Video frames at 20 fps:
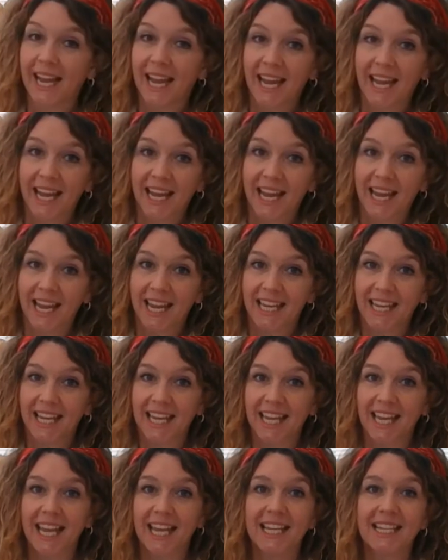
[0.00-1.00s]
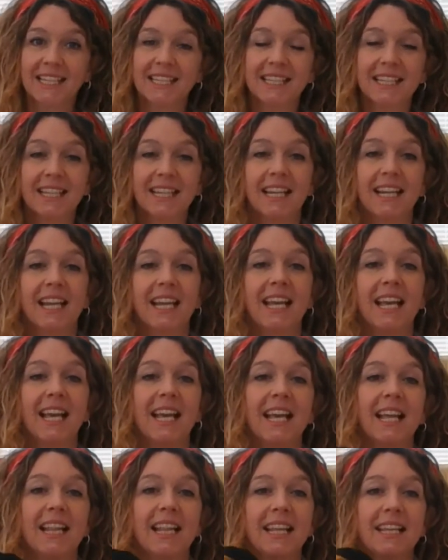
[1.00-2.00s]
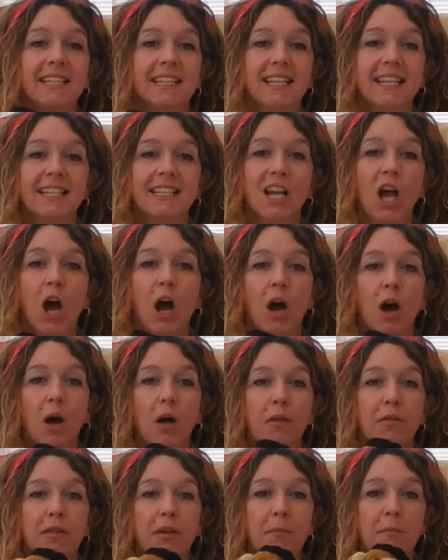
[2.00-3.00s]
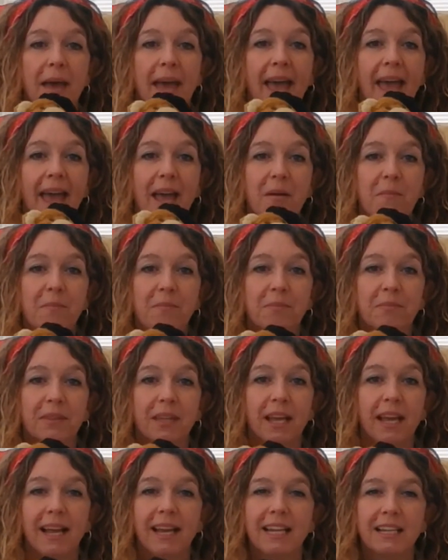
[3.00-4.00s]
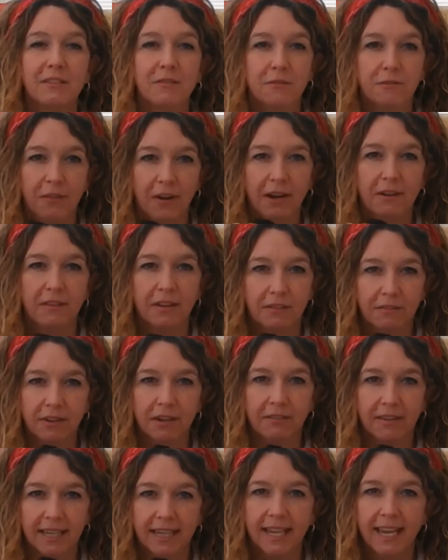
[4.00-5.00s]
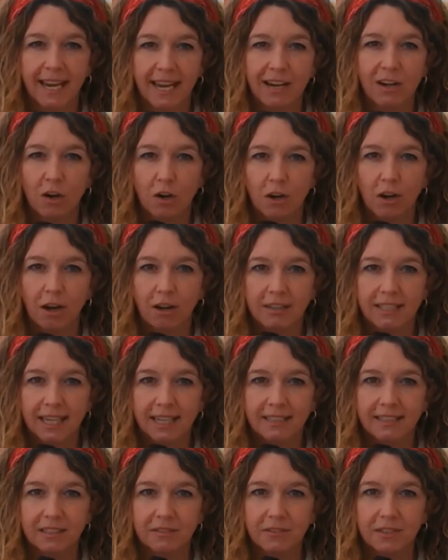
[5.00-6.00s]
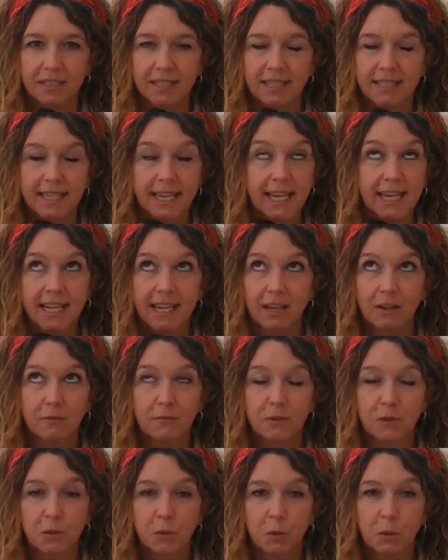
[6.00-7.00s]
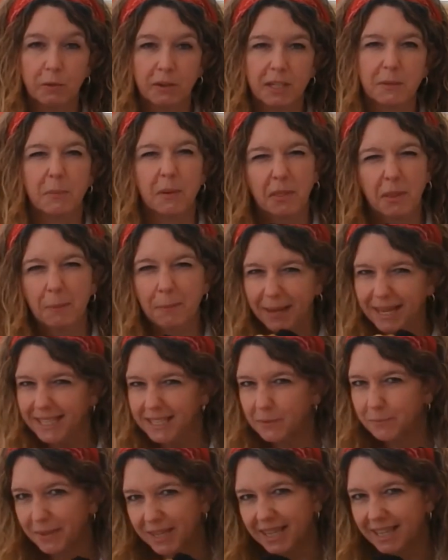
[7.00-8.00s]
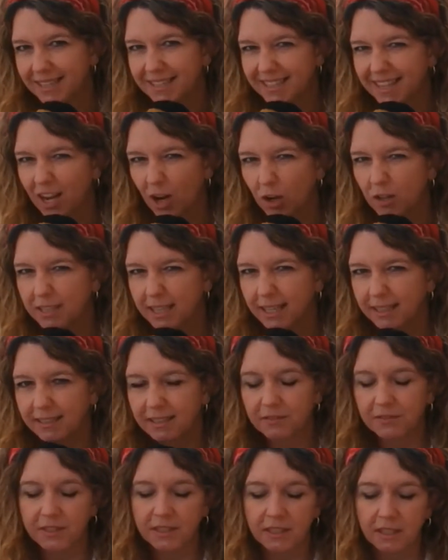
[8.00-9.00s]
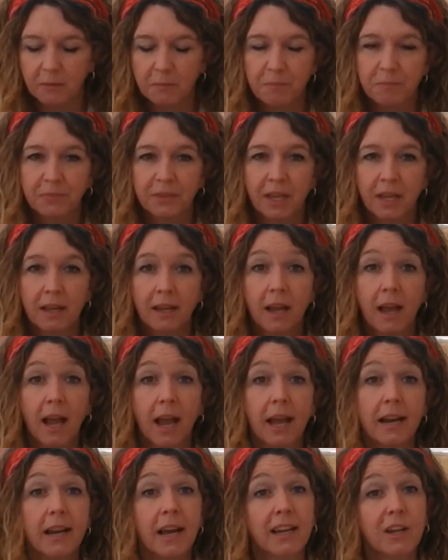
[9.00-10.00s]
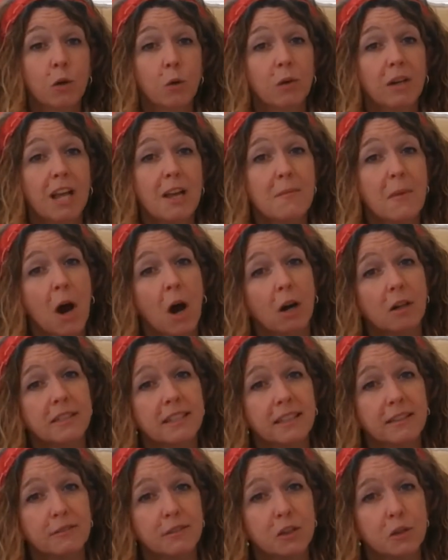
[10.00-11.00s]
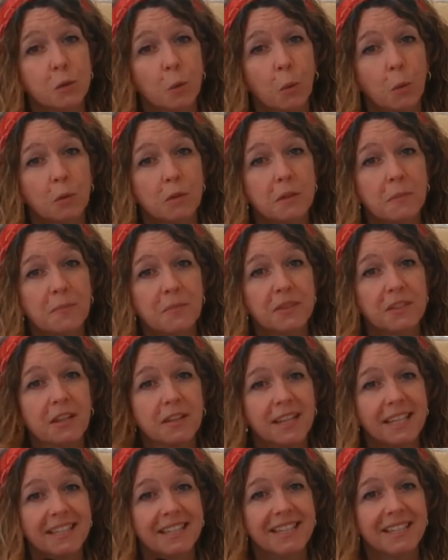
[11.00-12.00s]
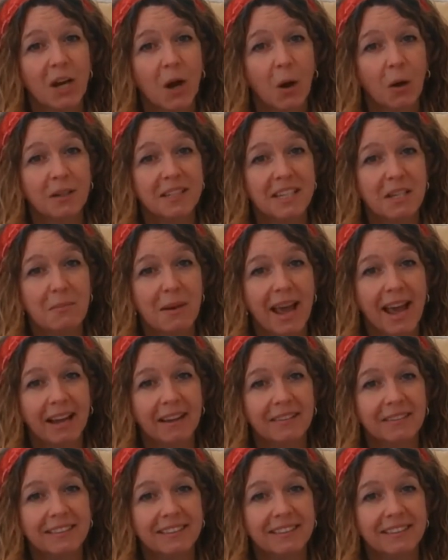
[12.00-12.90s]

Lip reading: Here he is. This is Arthur Bear. He's very, very keen on art activities. He loves stories, but the best bit is the art activity. And I call him Artie for short. So this is Artie Bear.